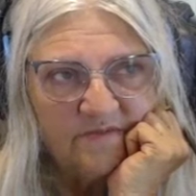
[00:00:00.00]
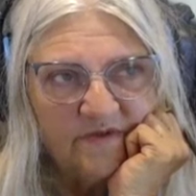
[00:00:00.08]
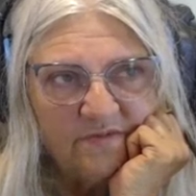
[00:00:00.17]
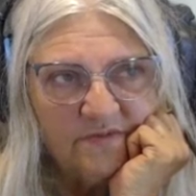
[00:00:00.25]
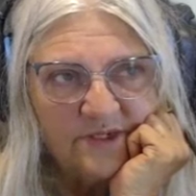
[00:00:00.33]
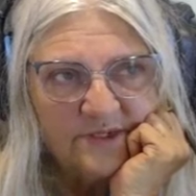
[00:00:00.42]

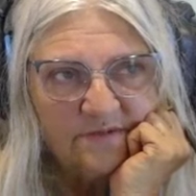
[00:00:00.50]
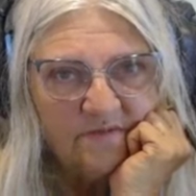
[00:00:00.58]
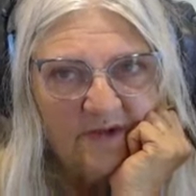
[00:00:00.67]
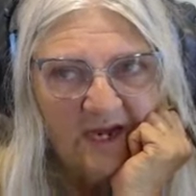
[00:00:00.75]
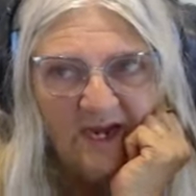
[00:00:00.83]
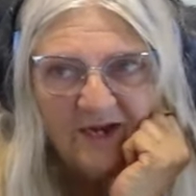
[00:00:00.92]
feel my
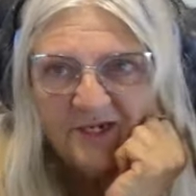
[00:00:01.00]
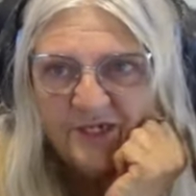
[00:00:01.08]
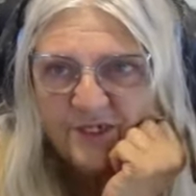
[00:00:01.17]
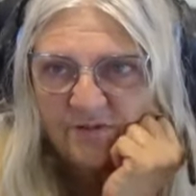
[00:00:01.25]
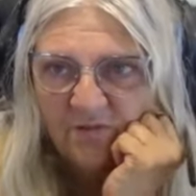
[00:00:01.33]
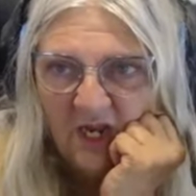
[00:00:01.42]
eyes
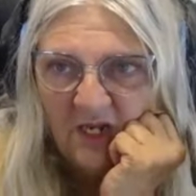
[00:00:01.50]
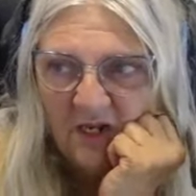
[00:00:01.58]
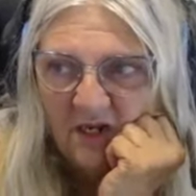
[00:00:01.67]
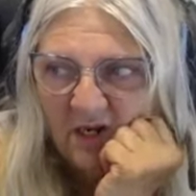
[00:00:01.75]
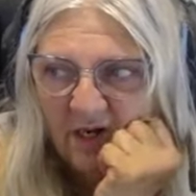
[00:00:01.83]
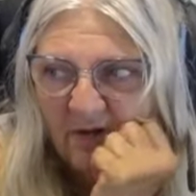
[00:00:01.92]

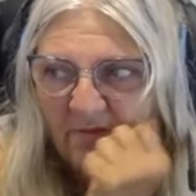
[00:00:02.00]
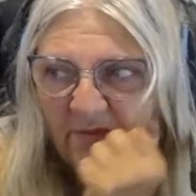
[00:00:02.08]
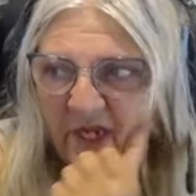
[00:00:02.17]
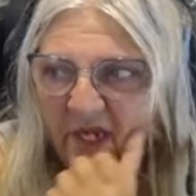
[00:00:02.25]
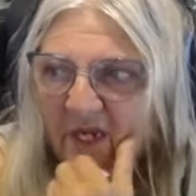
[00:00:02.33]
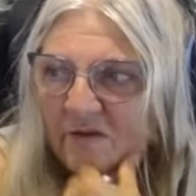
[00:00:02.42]
smiling, and I'm
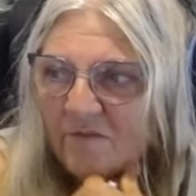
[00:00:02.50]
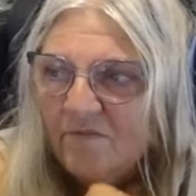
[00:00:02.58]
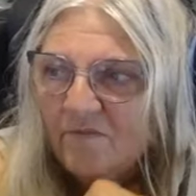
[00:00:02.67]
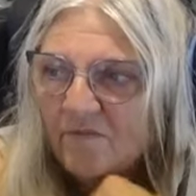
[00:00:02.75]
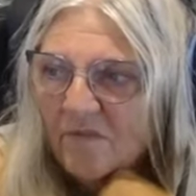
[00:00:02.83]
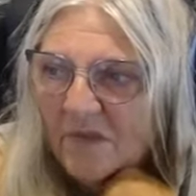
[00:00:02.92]
thinking,
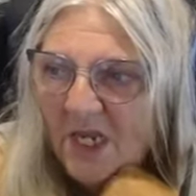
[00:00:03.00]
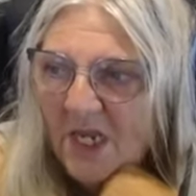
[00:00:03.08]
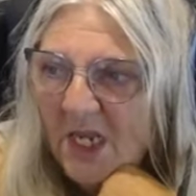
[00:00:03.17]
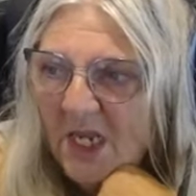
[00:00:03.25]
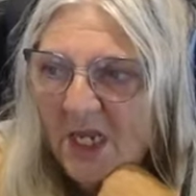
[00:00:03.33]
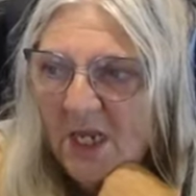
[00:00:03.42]

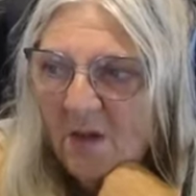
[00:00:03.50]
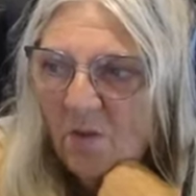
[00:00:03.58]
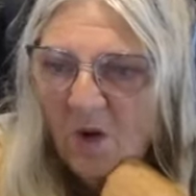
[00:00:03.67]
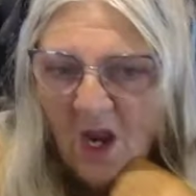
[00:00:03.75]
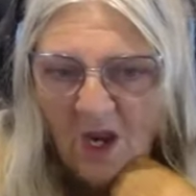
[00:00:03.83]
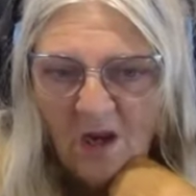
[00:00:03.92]

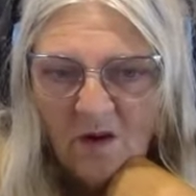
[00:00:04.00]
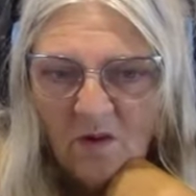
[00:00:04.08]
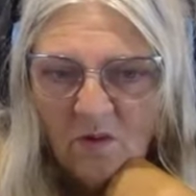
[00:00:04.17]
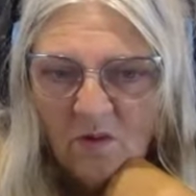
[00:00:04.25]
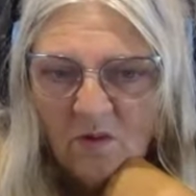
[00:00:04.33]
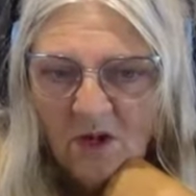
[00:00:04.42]

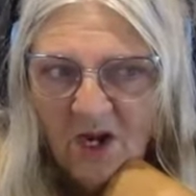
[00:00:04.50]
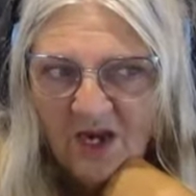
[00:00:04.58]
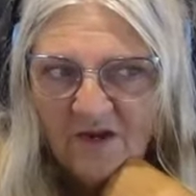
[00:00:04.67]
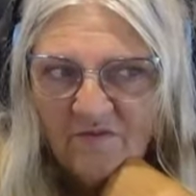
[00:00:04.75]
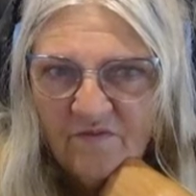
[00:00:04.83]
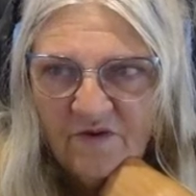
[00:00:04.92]
wow, I
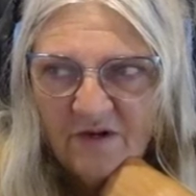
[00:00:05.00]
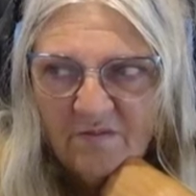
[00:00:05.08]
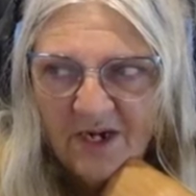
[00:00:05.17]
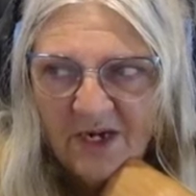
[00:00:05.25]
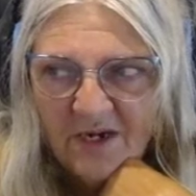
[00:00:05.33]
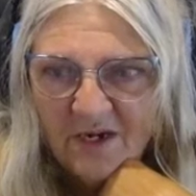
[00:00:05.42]
can feel
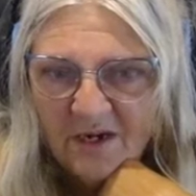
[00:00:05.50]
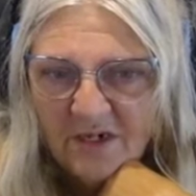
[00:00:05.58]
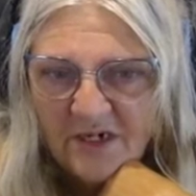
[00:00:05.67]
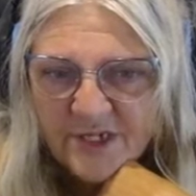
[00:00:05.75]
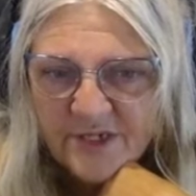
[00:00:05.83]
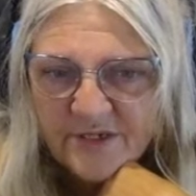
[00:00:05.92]
my
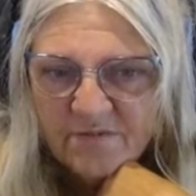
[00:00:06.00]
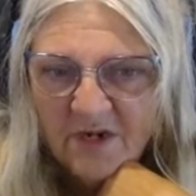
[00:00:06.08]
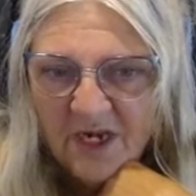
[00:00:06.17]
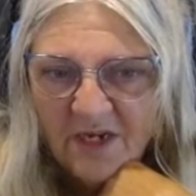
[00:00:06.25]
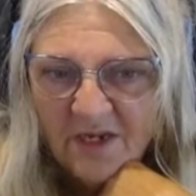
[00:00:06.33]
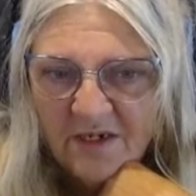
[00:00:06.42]
eyes
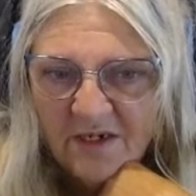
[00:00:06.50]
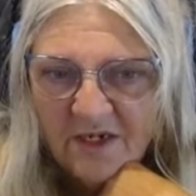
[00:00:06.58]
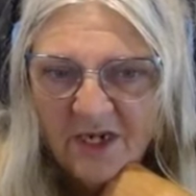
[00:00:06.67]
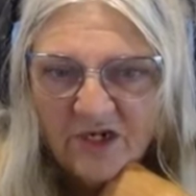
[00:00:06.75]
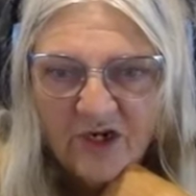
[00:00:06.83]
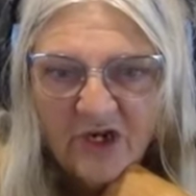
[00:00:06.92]
smiling.
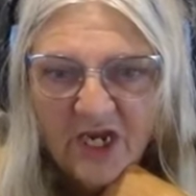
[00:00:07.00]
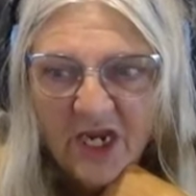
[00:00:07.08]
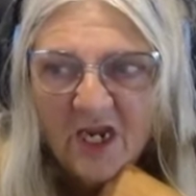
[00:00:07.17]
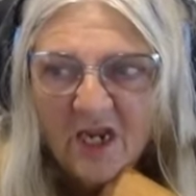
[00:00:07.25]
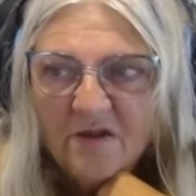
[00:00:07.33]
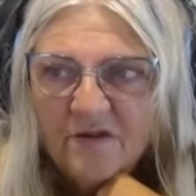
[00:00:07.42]
And
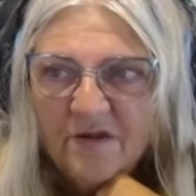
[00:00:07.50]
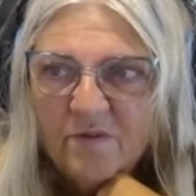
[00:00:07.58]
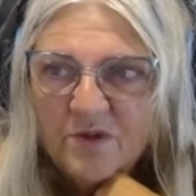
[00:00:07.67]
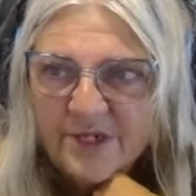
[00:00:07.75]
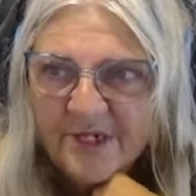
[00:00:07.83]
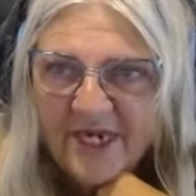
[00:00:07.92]
there
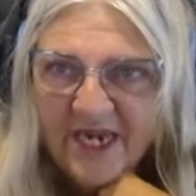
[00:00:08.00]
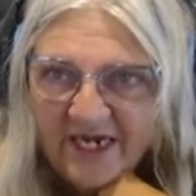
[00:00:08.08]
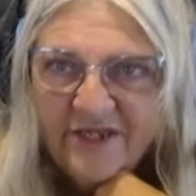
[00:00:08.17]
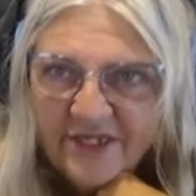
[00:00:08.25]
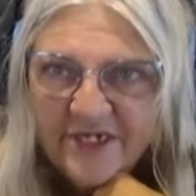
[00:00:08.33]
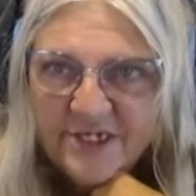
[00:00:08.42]
wasn't
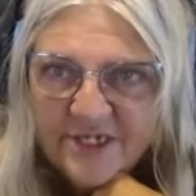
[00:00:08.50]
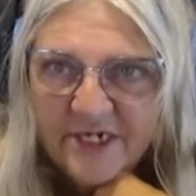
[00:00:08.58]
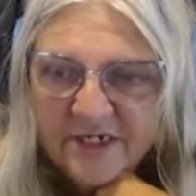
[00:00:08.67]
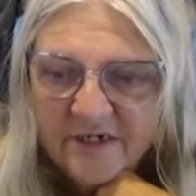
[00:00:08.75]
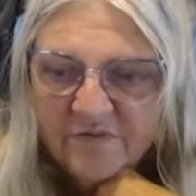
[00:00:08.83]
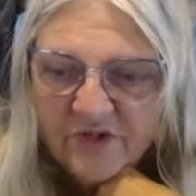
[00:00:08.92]
anything
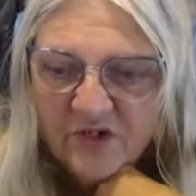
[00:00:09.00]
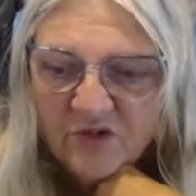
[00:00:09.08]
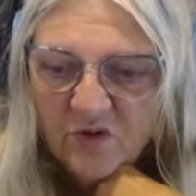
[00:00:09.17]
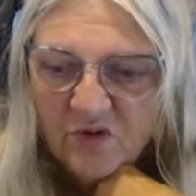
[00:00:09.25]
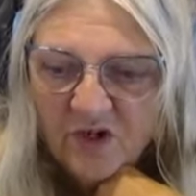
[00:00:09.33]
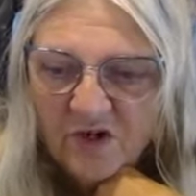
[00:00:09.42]
significant
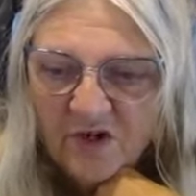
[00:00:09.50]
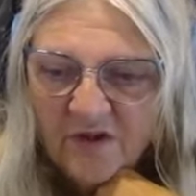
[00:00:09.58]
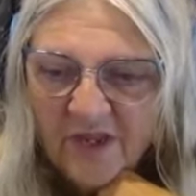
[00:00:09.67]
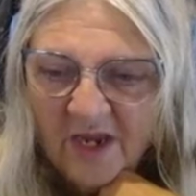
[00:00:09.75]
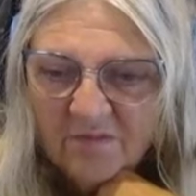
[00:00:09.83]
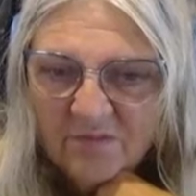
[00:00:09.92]
going on at
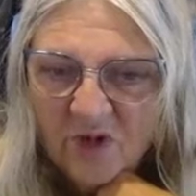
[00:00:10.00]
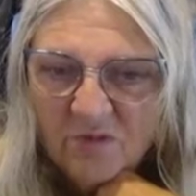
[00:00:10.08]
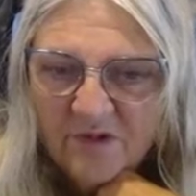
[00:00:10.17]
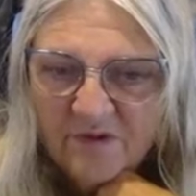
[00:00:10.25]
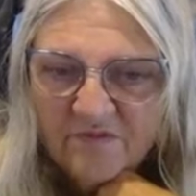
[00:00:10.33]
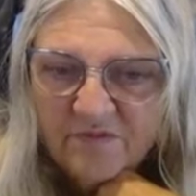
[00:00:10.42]
that
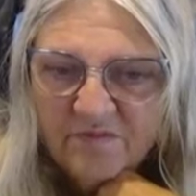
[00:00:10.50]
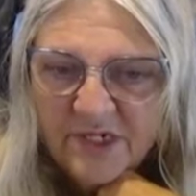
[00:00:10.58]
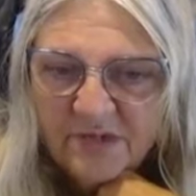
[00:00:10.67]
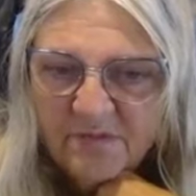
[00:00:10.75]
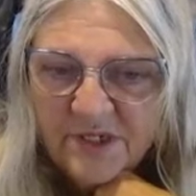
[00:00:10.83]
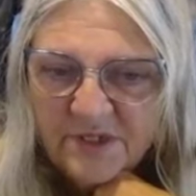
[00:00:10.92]
moment for me
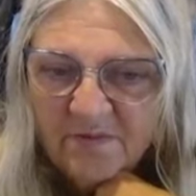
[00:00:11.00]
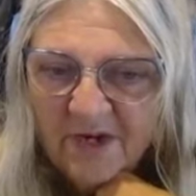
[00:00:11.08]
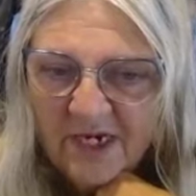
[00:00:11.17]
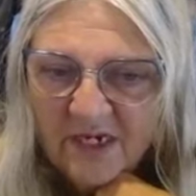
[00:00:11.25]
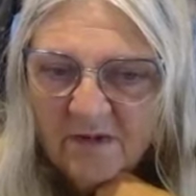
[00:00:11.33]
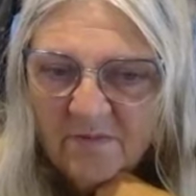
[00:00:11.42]
to be
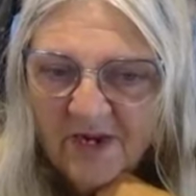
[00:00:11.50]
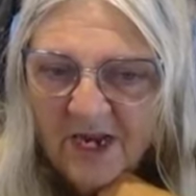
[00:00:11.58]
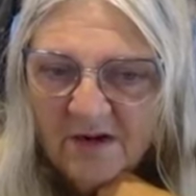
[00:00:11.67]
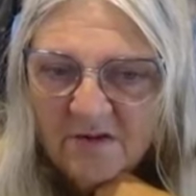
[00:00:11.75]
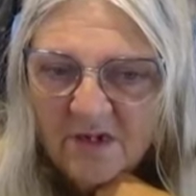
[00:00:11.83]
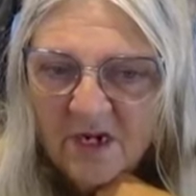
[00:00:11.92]
smiling
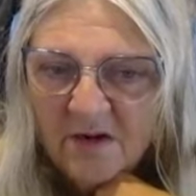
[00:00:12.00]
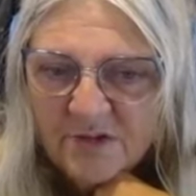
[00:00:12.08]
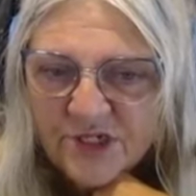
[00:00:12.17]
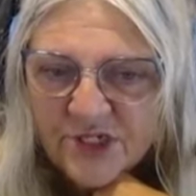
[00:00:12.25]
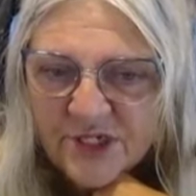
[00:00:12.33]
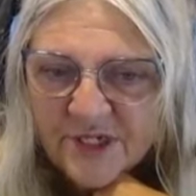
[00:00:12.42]
about. I
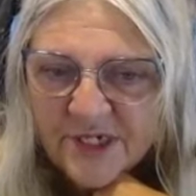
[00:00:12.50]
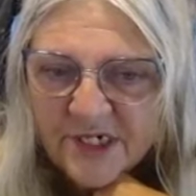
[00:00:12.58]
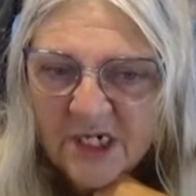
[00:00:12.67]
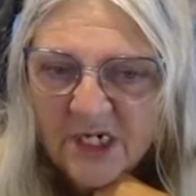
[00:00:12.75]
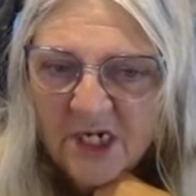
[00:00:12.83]
just